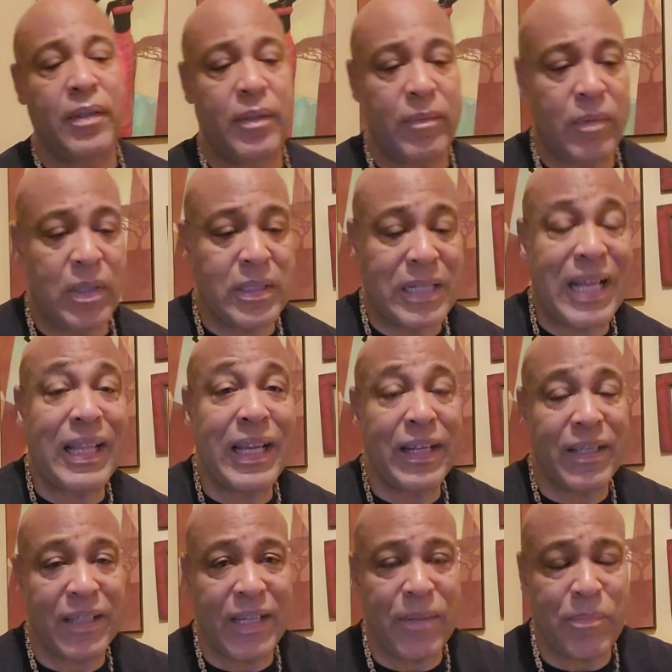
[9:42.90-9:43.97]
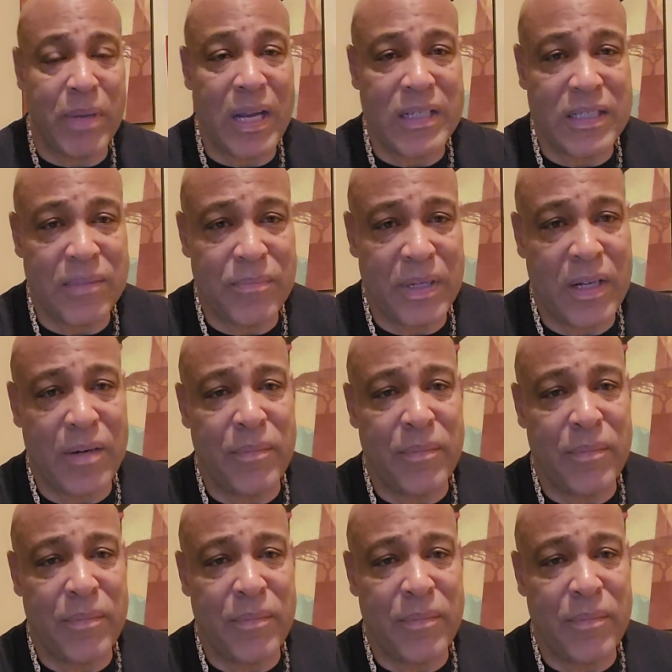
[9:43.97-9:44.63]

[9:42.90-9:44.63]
Whereas I like kickboxing better